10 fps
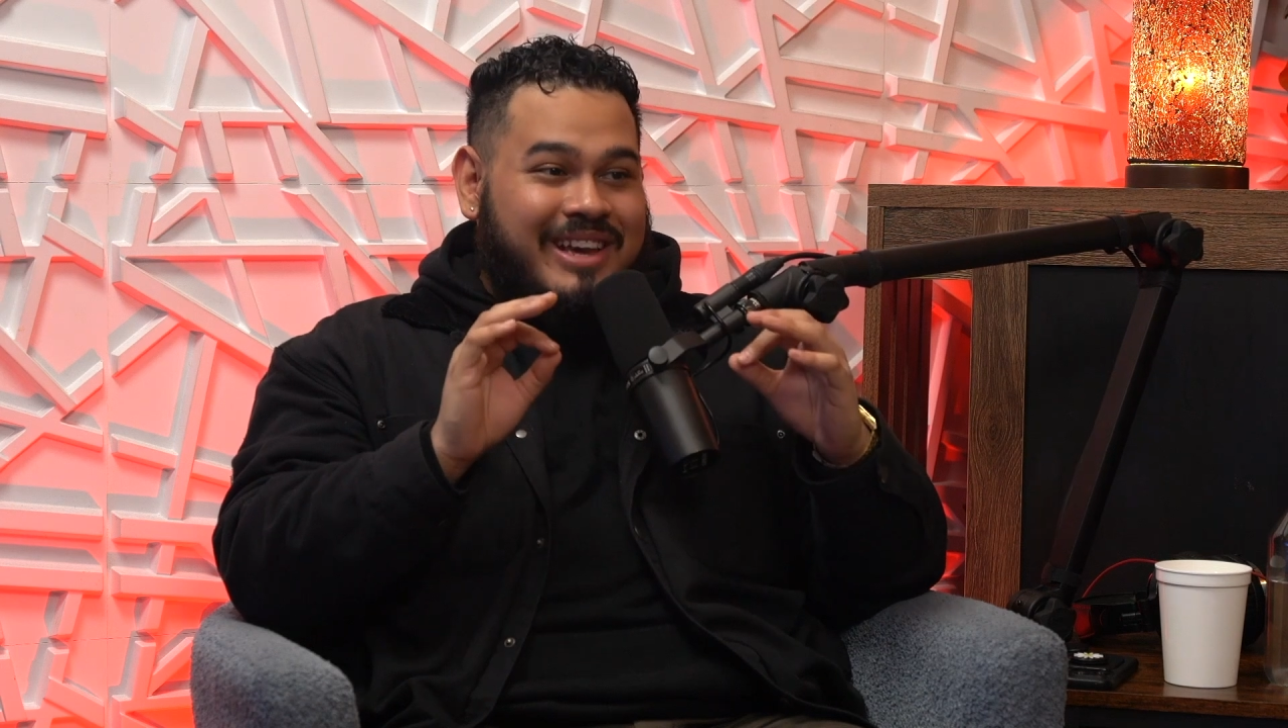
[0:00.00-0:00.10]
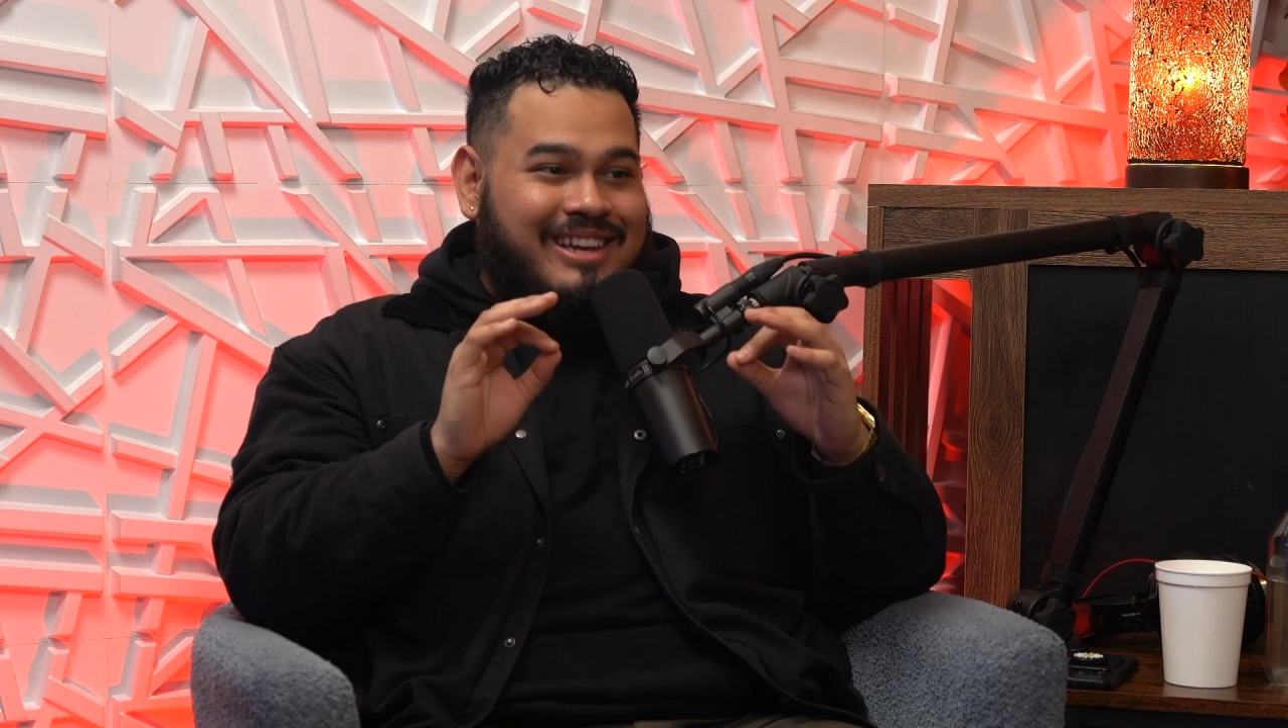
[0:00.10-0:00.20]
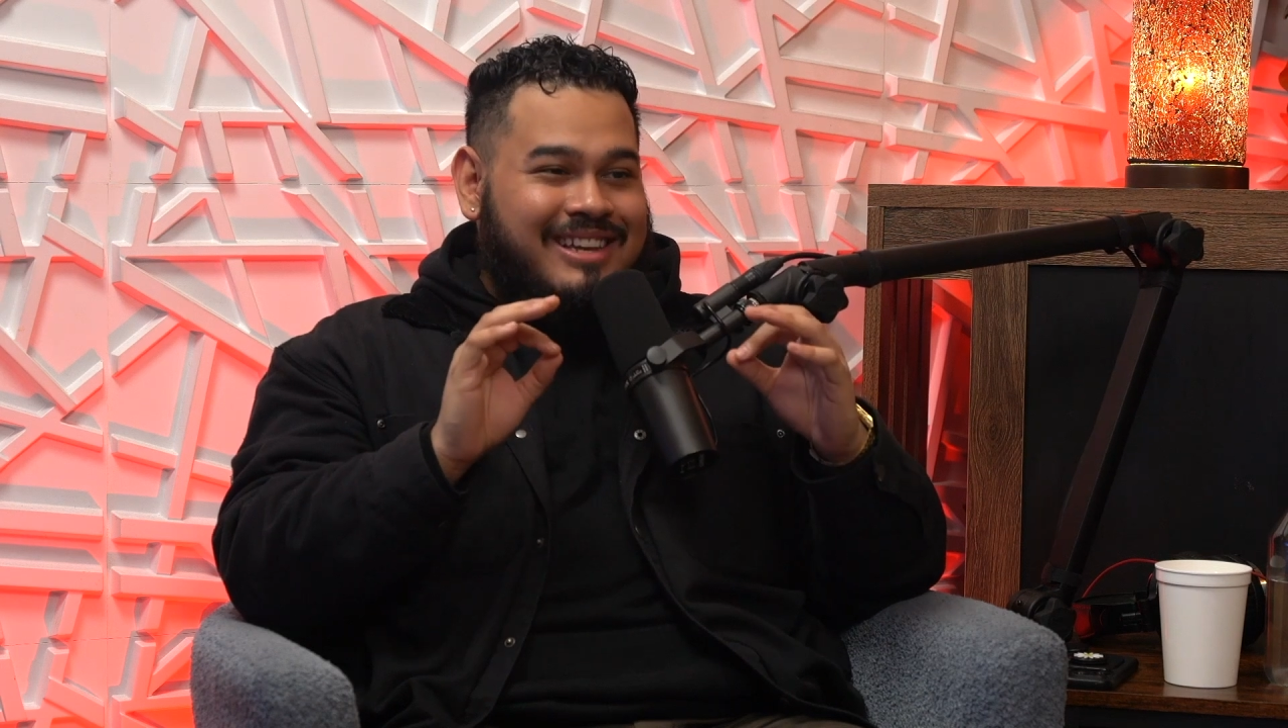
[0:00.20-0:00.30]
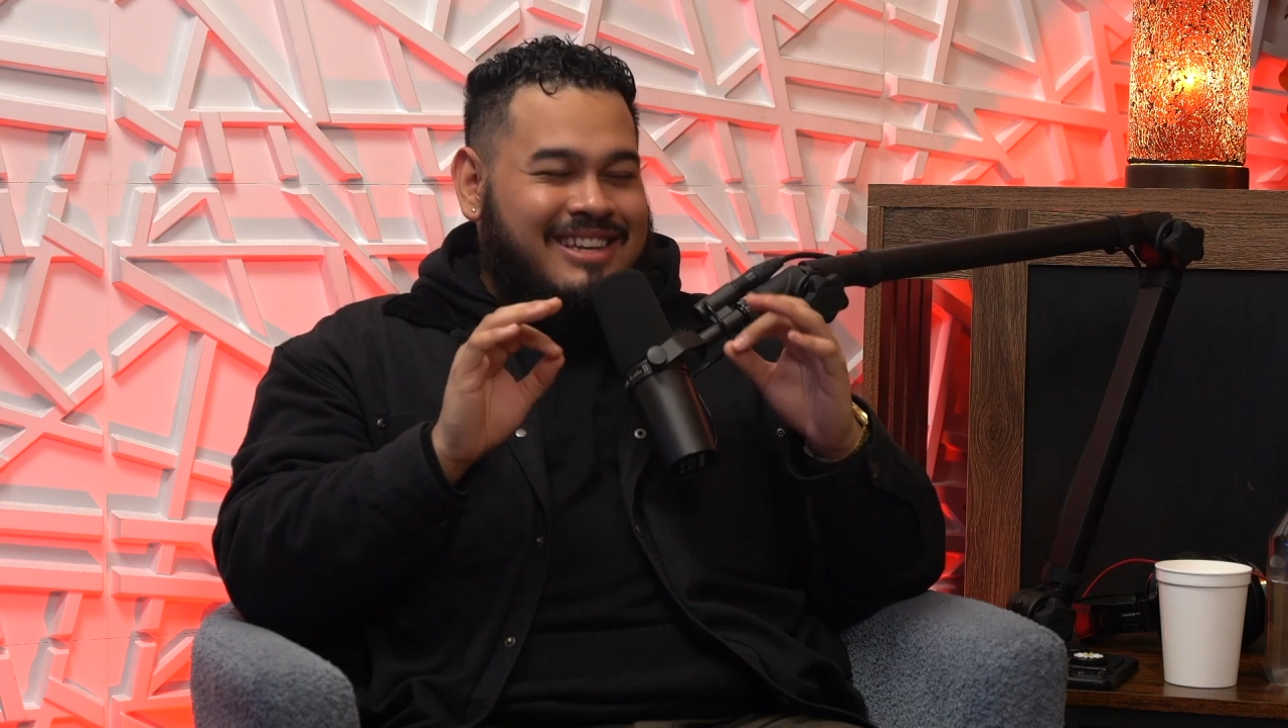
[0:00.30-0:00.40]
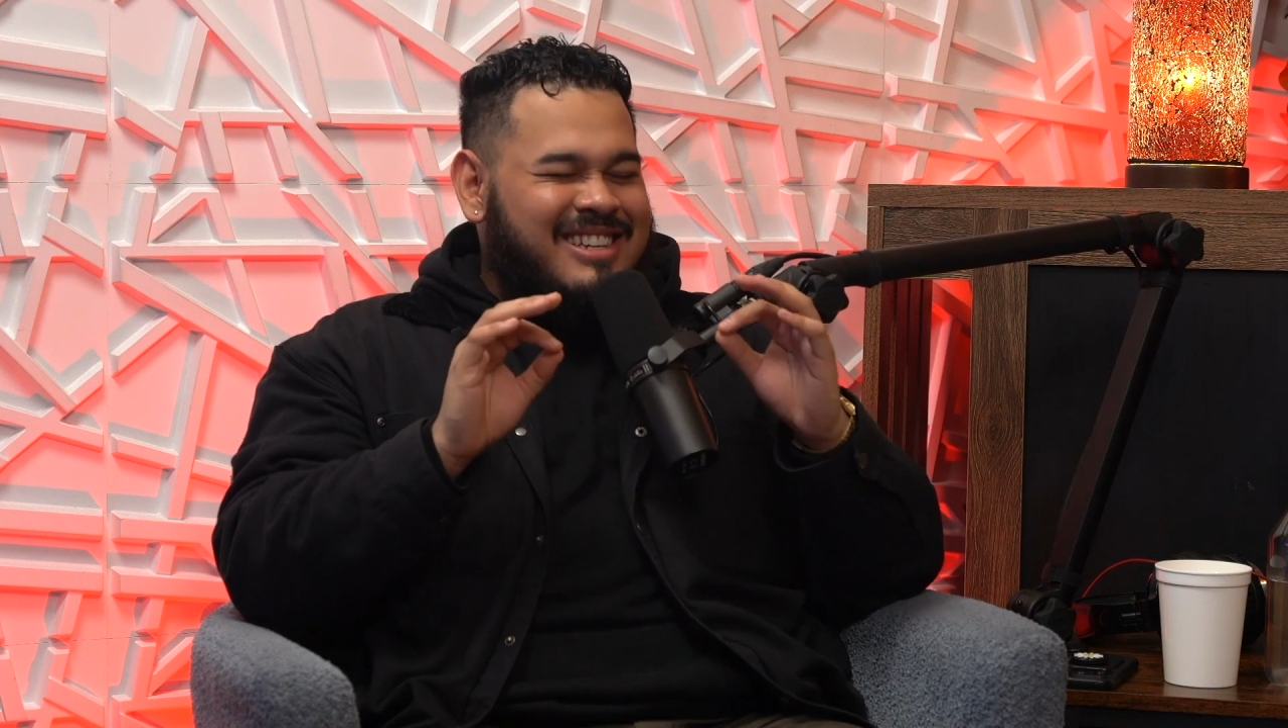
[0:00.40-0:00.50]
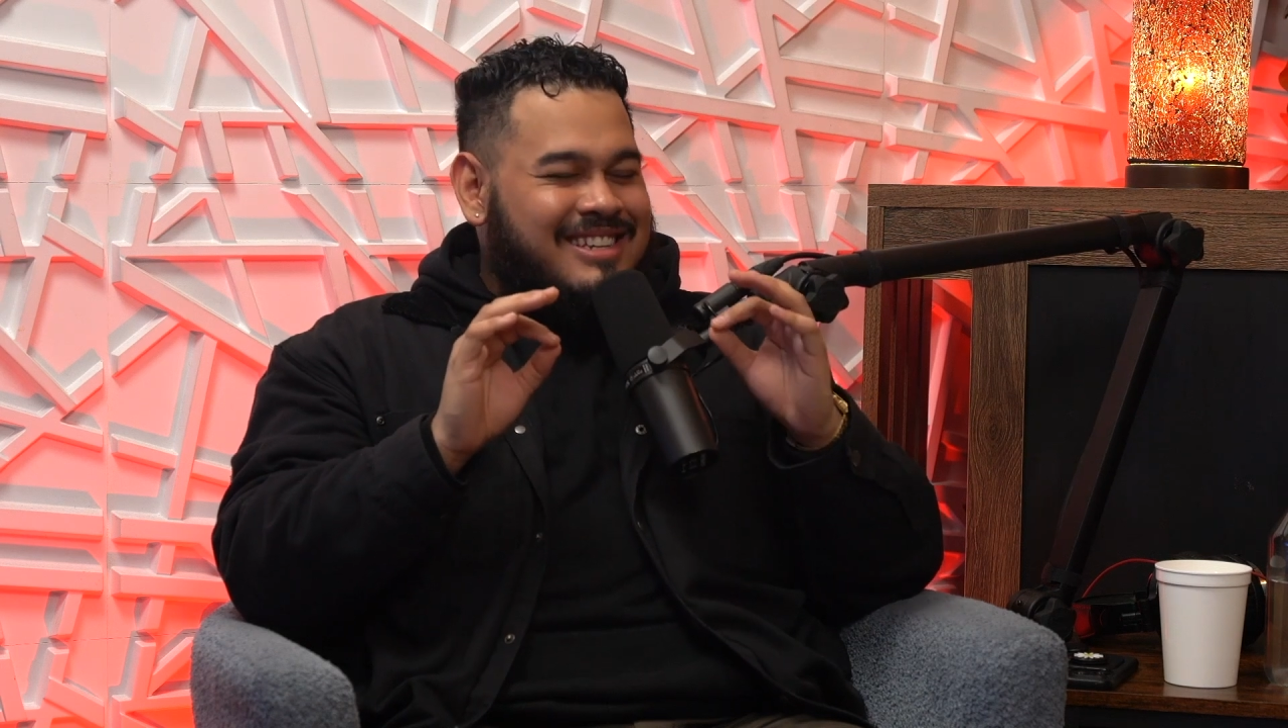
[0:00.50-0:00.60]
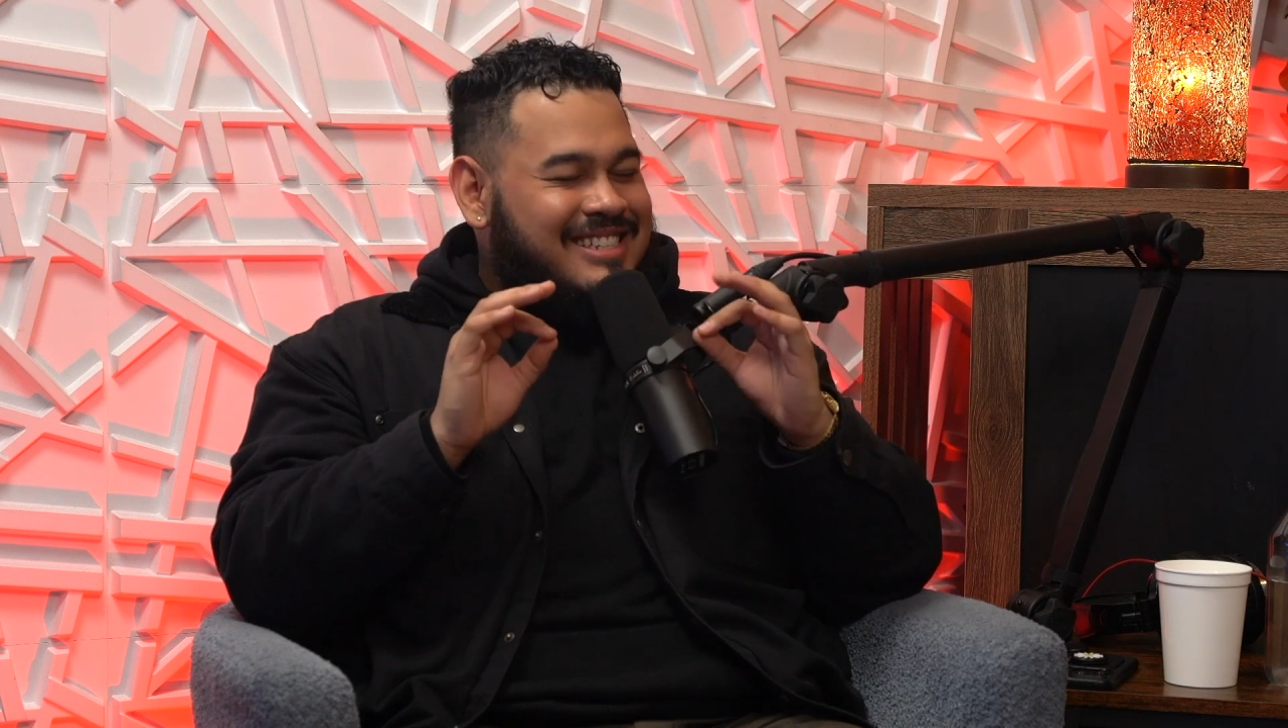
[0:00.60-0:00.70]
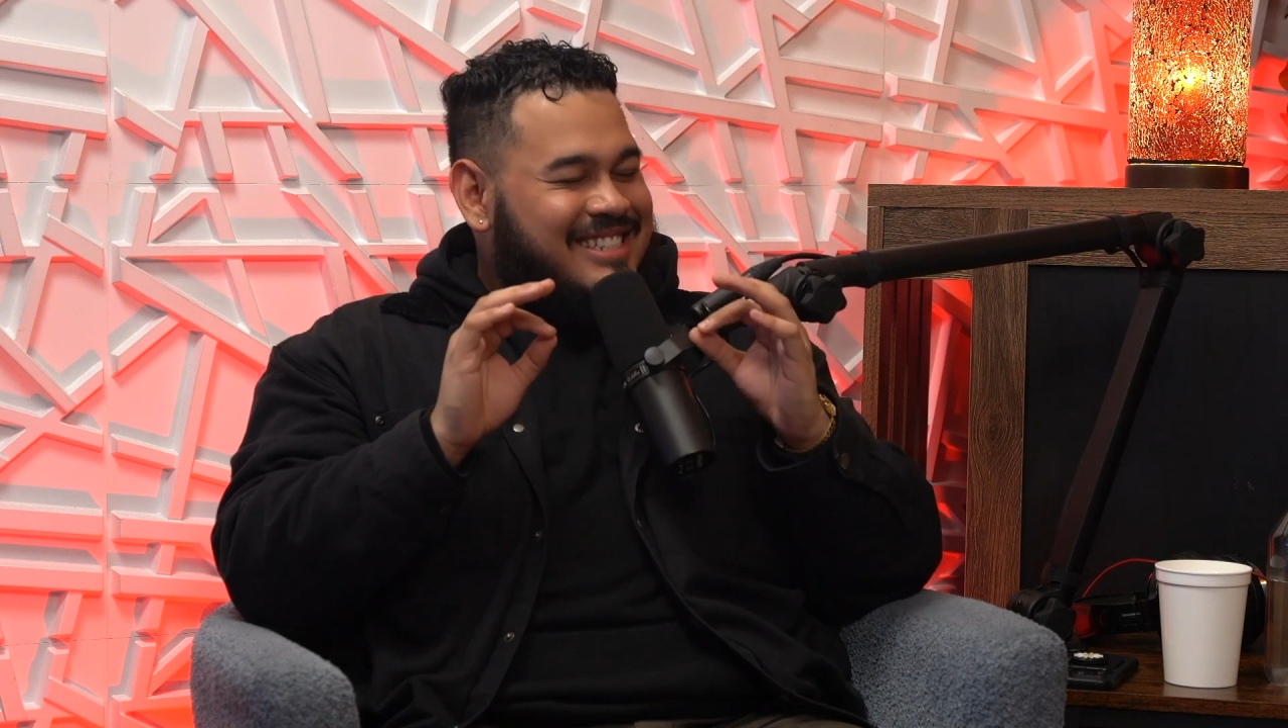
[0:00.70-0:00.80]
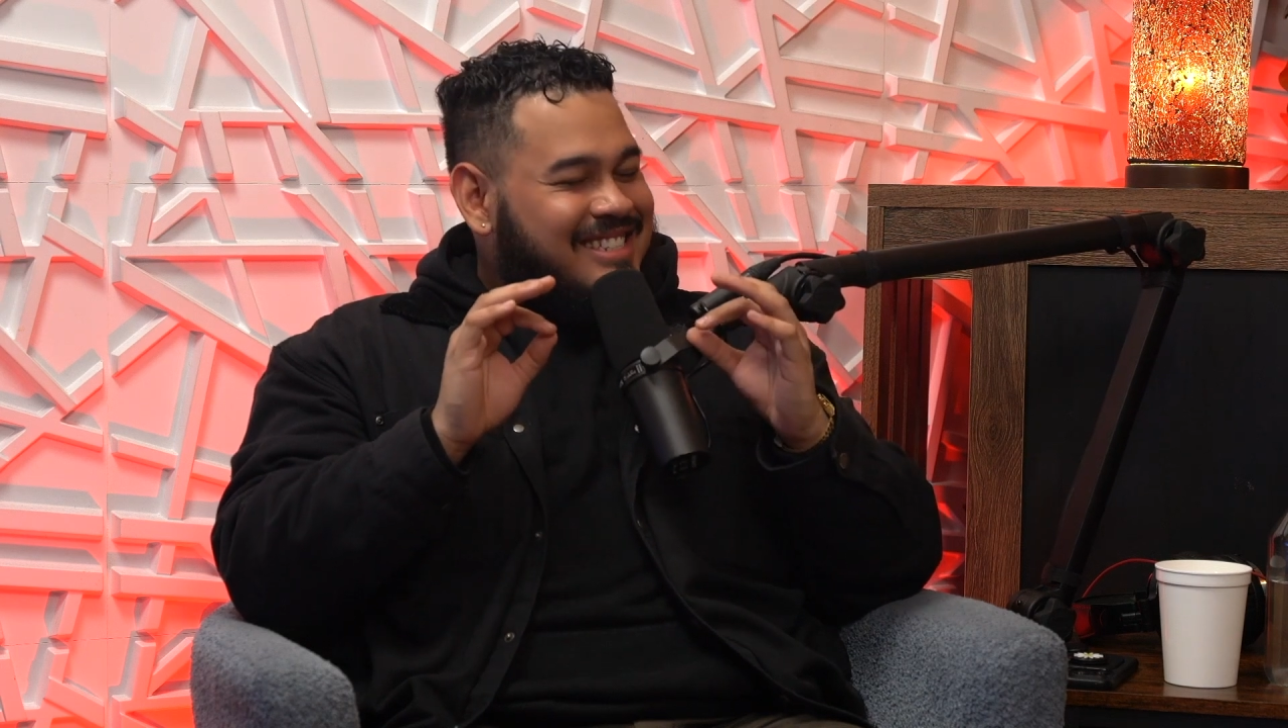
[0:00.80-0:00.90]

it, yeah,